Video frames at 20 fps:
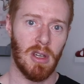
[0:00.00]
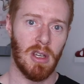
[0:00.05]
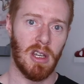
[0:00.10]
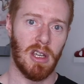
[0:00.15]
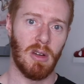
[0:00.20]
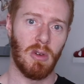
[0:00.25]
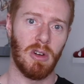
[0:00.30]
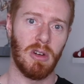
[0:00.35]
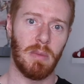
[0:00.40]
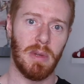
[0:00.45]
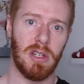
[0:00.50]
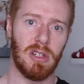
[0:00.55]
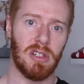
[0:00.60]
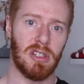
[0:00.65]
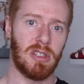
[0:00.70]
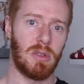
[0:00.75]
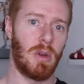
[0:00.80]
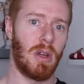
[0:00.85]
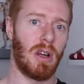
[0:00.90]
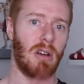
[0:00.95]
You don't want to be
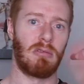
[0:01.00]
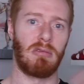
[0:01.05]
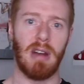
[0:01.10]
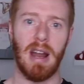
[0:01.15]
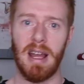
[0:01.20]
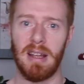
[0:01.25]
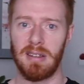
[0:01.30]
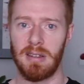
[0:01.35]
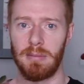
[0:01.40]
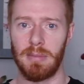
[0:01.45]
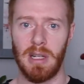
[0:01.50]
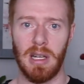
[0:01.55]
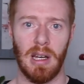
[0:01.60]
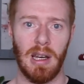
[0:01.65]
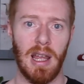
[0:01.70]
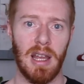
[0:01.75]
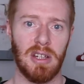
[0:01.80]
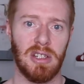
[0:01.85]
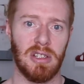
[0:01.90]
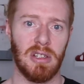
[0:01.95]
just doing a random
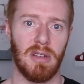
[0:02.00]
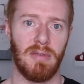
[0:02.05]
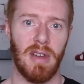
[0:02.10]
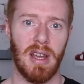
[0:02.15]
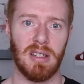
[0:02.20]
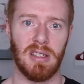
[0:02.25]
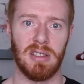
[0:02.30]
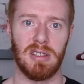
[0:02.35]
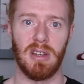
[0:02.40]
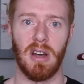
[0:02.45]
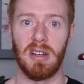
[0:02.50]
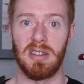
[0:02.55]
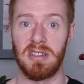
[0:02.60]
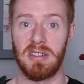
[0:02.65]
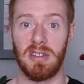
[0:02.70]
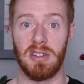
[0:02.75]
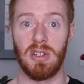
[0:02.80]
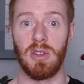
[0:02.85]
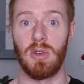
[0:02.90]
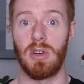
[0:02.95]
collection of exercises
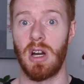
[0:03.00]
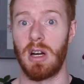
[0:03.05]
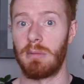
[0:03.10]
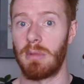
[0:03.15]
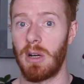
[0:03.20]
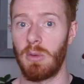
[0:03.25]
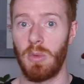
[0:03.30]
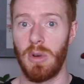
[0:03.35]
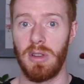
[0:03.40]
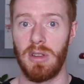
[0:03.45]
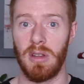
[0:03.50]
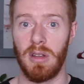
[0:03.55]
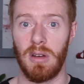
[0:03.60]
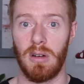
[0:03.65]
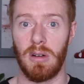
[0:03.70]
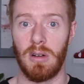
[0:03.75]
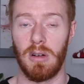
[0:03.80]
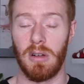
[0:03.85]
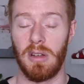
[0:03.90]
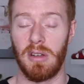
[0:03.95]
that you come up with
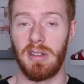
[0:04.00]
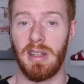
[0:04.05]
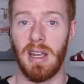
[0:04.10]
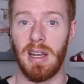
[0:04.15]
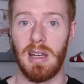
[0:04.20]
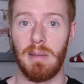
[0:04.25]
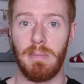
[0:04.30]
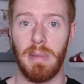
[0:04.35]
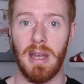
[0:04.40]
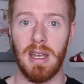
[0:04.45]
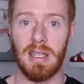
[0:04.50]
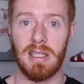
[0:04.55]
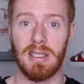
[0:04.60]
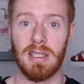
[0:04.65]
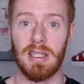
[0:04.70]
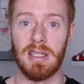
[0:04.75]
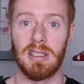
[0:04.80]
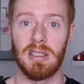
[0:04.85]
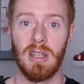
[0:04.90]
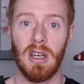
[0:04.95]
on a daily
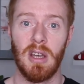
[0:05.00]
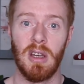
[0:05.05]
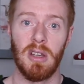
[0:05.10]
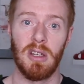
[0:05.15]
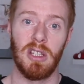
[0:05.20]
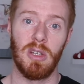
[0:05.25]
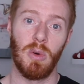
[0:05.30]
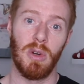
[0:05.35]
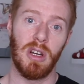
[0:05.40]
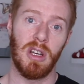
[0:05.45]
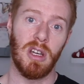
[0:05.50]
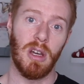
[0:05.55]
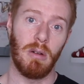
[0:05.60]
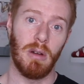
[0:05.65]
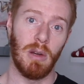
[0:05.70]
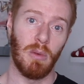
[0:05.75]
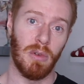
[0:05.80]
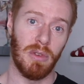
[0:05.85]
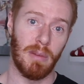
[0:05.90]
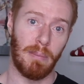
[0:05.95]
basis. You want to go
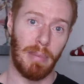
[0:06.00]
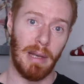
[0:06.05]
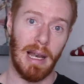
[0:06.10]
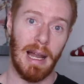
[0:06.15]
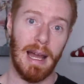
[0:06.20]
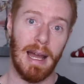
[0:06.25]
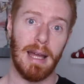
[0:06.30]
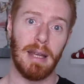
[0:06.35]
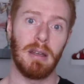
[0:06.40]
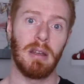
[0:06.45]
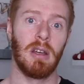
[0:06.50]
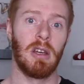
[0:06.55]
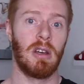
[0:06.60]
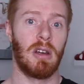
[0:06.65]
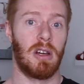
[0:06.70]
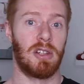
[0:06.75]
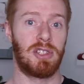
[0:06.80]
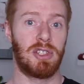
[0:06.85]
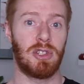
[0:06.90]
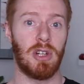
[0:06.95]
in with a plan,
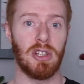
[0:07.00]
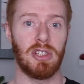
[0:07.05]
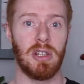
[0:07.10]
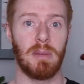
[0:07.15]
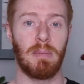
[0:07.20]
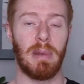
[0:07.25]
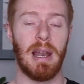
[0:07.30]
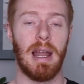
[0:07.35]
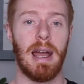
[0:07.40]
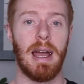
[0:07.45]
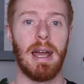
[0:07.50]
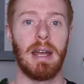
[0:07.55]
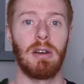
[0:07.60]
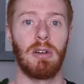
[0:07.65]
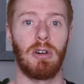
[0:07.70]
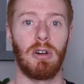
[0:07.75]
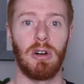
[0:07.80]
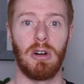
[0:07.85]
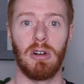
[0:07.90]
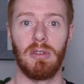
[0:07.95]
a structured plan
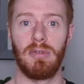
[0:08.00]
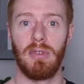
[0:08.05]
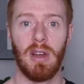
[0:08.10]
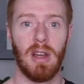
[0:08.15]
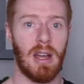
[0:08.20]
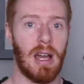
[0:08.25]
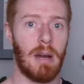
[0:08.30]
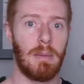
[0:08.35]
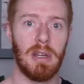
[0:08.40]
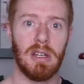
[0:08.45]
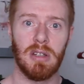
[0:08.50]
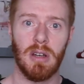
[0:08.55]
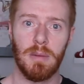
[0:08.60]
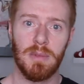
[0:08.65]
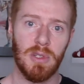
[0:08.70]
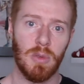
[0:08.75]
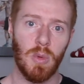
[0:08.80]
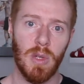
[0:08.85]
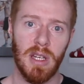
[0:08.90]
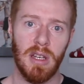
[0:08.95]
of how many
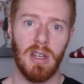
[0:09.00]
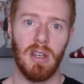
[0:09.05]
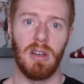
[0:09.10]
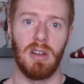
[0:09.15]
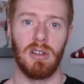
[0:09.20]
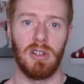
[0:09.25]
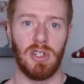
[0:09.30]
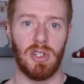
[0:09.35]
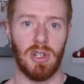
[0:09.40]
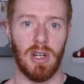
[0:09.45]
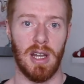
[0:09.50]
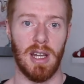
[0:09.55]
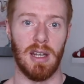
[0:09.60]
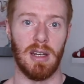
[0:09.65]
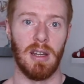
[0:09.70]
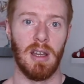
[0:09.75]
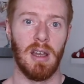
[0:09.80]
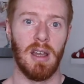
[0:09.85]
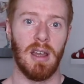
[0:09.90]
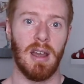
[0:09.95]
times a week are you going to
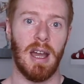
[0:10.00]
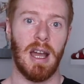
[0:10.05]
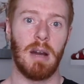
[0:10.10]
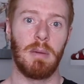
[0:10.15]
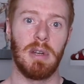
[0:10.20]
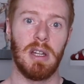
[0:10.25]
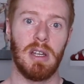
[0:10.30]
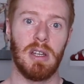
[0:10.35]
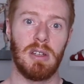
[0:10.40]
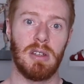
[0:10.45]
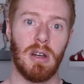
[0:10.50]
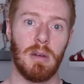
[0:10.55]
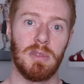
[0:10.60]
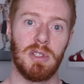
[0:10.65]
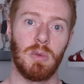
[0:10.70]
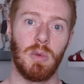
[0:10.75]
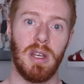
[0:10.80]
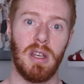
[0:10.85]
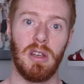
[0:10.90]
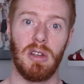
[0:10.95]
train, how many times
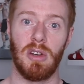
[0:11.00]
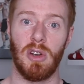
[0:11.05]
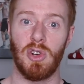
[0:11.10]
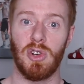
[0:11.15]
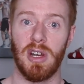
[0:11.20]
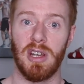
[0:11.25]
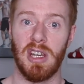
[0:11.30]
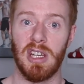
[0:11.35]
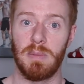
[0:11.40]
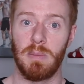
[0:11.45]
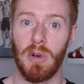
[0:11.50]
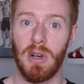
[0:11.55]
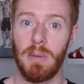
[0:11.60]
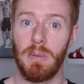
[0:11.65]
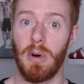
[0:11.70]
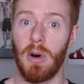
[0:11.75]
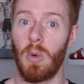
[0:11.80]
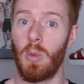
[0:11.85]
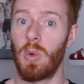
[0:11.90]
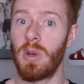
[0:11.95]
a week are you going to train each body
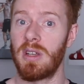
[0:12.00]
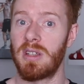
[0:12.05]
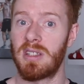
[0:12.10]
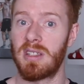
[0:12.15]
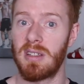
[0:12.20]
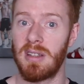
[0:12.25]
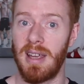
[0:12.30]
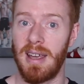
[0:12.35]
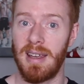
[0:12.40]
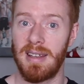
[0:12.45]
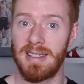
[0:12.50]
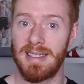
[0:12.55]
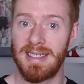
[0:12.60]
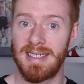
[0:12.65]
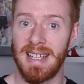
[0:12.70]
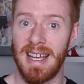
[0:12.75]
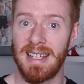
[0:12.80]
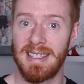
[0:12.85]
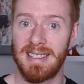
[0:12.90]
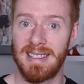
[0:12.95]
part, which
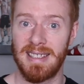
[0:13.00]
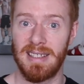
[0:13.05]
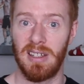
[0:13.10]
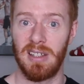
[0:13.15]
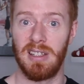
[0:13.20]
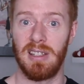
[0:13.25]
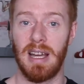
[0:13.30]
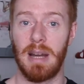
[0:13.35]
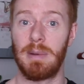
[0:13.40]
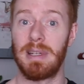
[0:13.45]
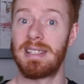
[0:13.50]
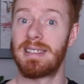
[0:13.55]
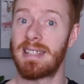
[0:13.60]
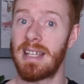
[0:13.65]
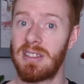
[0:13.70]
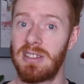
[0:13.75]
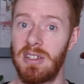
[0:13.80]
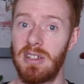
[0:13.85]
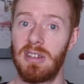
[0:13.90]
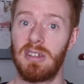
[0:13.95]
sets, how many
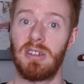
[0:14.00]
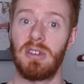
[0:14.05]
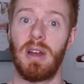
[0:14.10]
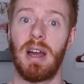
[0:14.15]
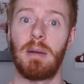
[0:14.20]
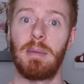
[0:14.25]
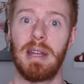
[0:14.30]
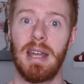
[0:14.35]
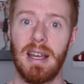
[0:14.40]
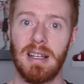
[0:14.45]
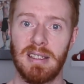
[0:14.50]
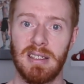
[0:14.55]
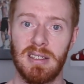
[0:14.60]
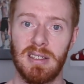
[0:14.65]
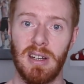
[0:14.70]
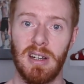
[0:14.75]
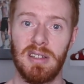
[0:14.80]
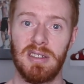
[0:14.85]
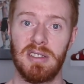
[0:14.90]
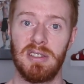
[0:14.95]
sets are you going to do, how many
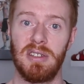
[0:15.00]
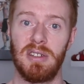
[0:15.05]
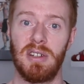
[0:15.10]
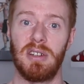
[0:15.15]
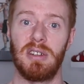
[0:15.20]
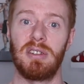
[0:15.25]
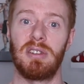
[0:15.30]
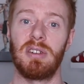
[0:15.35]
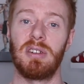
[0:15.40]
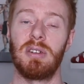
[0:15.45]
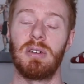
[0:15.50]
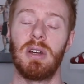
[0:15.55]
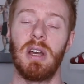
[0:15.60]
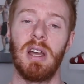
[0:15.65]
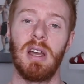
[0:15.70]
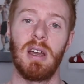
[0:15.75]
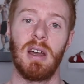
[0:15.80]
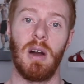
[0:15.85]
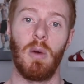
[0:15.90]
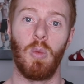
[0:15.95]
exercises you're going to do,
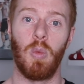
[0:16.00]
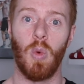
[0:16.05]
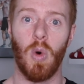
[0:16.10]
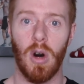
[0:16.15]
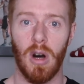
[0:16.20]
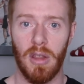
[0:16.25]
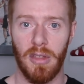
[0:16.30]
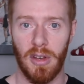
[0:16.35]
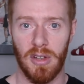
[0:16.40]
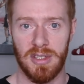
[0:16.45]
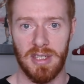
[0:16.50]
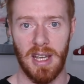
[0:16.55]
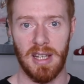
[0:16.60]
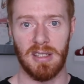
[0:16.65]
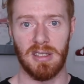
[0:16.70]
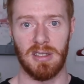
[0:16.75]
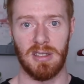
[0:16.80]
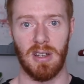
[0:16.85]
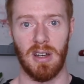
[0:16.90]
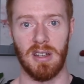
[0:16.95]
and what are those
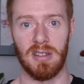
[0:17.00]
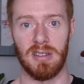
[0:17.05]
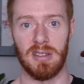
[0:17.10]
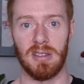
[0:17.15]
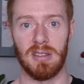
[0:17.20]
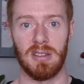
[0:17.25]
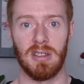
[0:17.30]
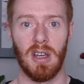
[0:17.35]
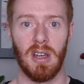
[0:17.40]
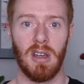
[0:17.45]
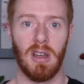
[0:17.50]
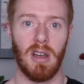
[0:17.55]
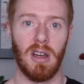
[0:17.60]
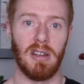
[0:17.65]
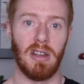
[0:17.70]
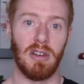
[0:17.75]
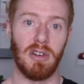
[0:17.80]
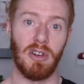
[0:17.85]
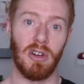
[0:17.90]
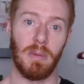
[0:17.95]
exercises. And
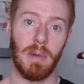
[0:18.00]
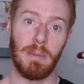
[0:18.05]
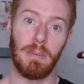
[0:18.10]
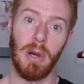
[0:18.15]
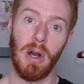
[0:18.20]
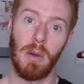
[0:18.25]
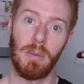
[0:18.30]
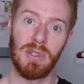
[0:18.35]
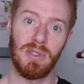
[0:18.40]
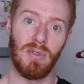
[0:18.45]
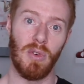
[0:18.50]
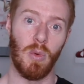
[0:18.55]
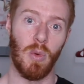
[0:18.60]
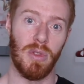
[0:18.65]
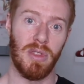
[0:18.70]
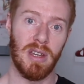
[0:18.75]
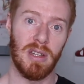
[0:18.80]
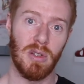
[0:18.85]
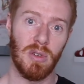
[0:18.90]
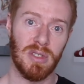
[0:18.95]
then you've got to be purposeful
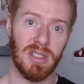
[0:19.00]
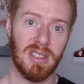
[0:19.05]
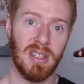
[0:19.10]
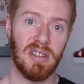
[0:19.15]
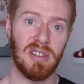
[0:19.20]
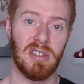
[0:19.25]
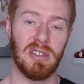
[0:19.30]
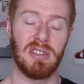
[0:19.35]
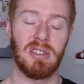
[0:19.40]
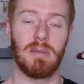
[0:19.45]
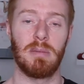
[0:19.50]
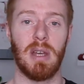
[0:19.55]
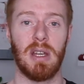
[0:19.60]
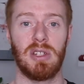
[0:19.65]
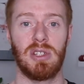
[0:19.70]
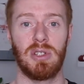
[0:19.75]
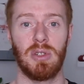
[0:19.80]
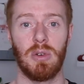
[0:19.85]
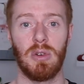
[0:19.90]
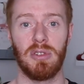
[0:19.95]
within your sessions to make
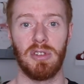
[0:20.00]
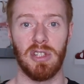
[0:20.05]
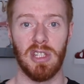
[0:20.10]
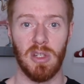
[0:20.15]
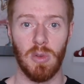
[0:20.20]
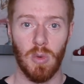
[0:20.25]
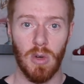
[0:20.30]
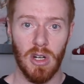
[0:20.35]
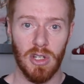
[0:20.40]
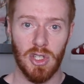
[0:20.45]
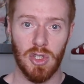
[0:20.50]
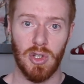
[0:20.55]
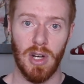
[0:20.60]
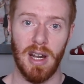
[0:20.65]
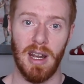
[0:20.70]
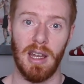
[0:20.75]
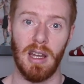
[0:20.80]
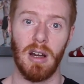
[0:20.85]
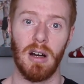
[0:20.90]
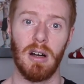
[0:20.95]
sure that you are
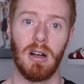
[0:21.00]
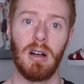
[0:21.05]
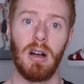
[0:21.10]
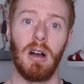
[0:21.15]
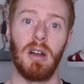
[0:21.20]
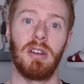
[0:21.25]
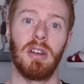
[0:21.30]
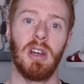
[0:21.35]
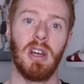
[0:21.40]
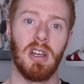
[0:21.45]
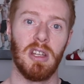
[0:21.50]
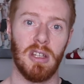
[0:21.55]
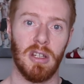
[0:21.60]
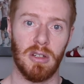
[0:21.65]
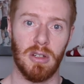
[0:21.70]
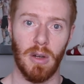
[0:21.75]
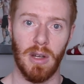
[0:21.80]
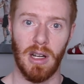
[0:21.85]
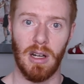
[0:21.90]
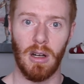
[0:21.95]
training hard. You're
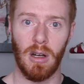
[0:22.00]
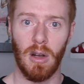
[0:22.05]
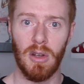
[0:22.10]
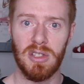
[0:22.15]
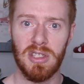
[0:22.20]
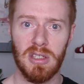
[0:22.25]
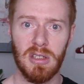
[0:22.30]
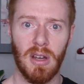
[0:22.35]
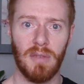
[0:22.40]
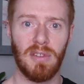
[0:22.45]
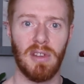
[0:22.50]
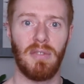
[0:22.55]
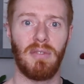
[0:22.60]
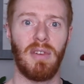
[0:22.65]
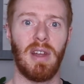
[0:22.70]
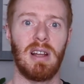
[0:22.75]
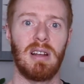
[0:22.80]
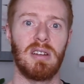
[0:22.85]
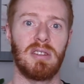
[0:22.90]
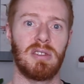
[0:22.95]
going close enough to
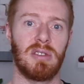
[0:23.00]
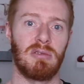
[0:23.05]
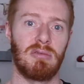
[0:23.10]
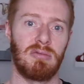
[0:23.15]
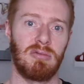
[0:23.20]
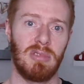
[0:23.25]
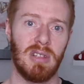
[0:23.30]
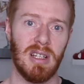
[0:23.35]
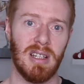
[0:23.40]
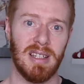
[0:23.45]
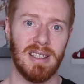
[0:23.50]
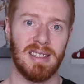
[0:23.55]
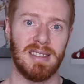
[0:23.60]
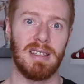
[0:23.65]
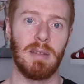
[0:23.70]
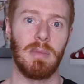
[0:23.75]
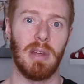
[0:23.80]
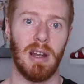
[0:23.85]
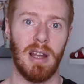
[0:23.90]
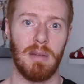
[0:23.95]
failure to really
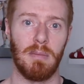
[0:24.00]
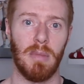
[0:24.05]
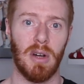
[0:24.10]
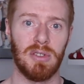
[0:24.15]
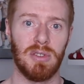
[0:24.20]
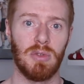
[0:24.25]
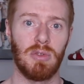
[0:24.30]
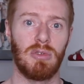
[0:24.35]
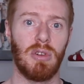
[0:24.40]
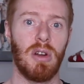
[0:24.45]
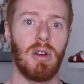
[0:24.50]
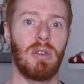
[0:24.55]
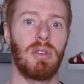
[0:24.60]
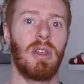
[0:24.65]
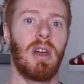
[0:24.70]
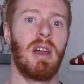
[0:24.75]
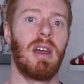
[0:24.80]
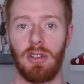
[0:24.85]
stimulate muscle growth.